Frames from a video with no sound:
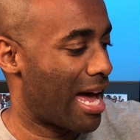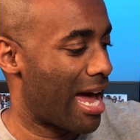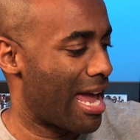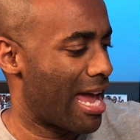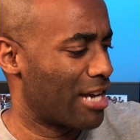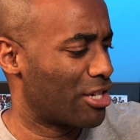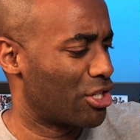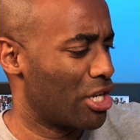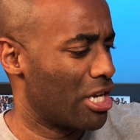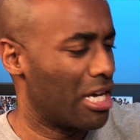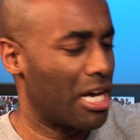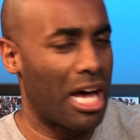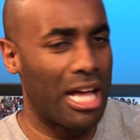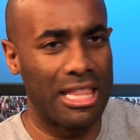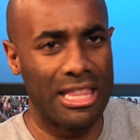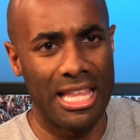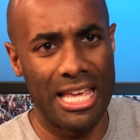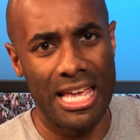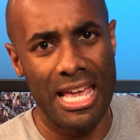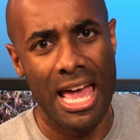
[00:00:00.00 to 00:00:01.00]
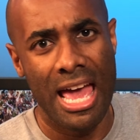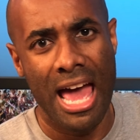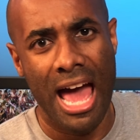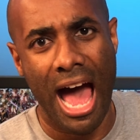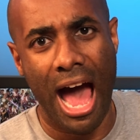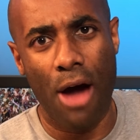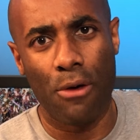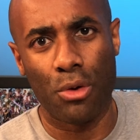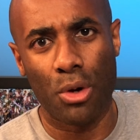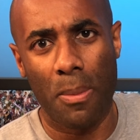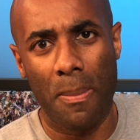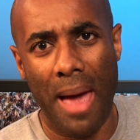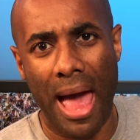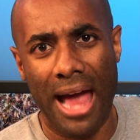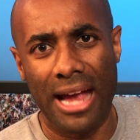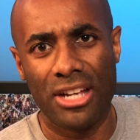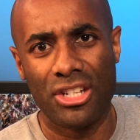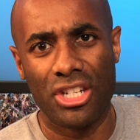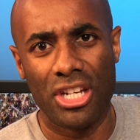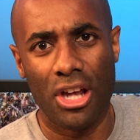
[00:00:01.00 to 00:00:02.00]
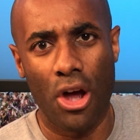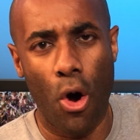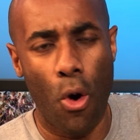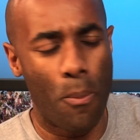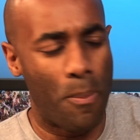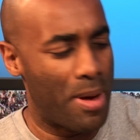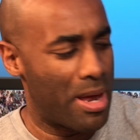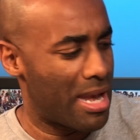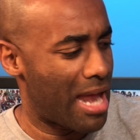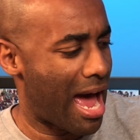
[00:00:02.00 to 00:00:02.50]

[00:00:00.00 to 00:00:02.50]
I actually cut the outer packaging open.